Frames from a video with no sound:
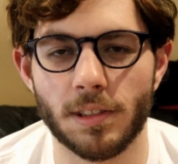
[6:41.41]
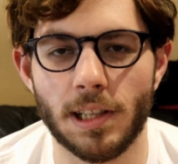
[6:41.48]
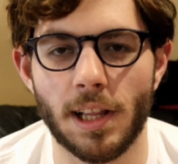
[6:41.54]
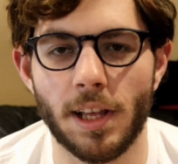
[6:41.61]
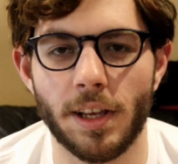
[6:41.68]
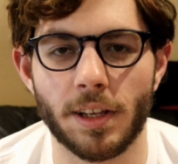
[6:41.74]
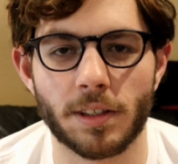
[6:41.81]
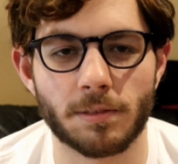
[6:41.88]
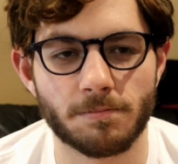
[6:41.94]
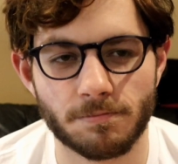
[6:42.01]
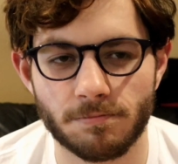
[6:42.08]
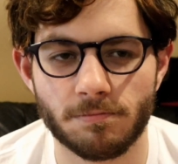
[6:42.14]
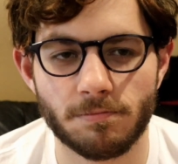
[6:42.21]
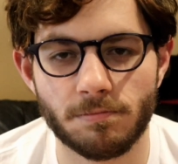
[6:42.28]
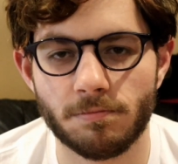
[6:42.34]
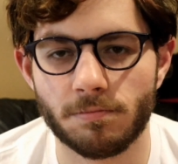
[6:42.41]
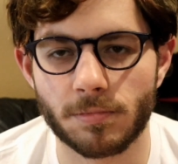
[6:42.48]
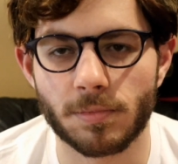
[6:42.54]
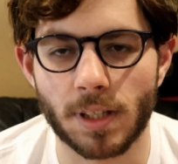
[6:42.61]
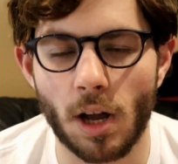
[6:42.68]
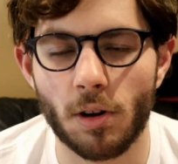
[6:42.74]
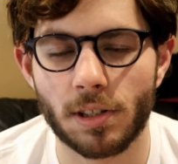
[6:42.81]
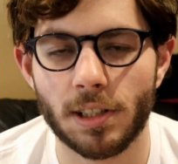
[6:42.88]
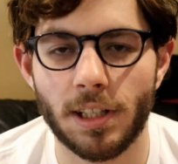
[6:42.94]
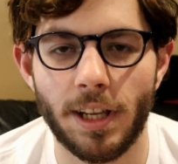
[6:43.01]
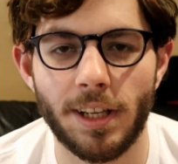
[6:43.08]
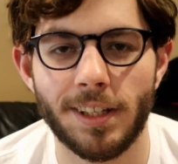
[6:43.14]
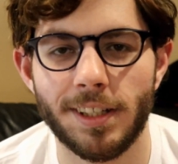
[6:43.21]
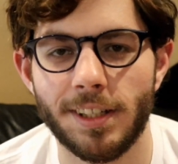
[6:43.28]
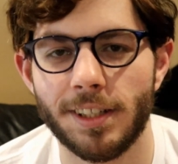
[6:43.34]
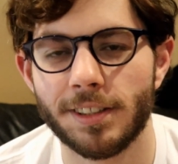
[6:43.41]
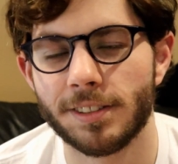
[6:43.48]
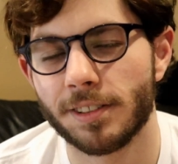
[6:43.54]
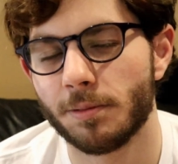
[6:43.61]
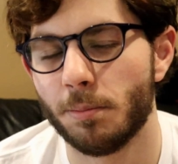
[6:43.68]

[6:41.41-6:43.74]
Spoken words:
like calculating